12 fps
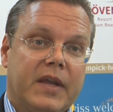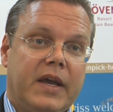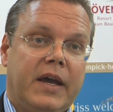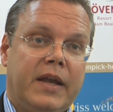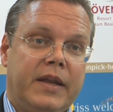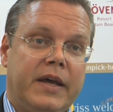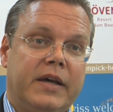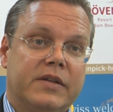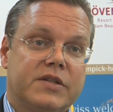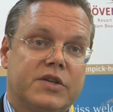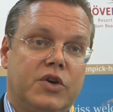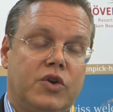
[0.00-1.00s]
And uh,
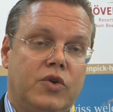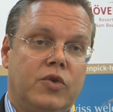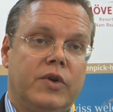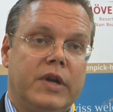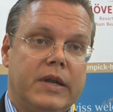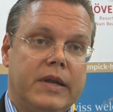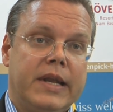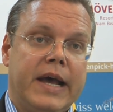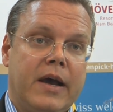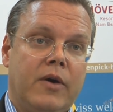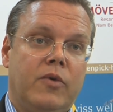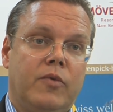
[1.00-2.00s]
so
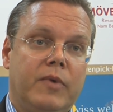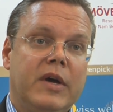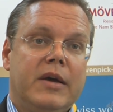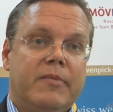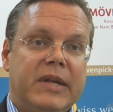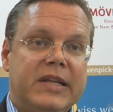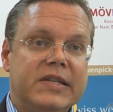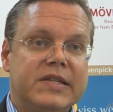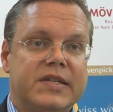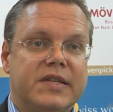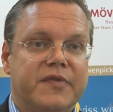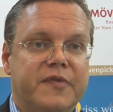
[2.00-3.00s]
now, but this
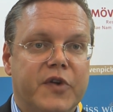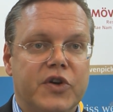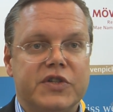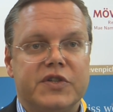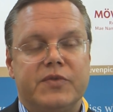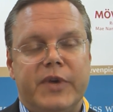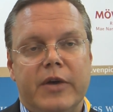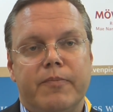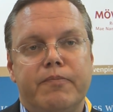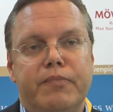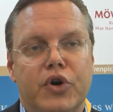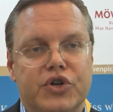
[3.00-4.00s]
is the first real
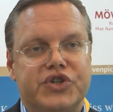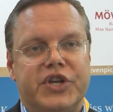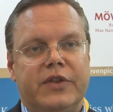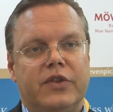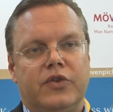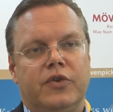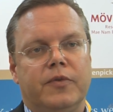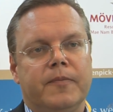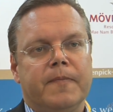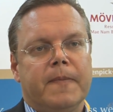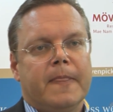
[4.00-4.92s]
push into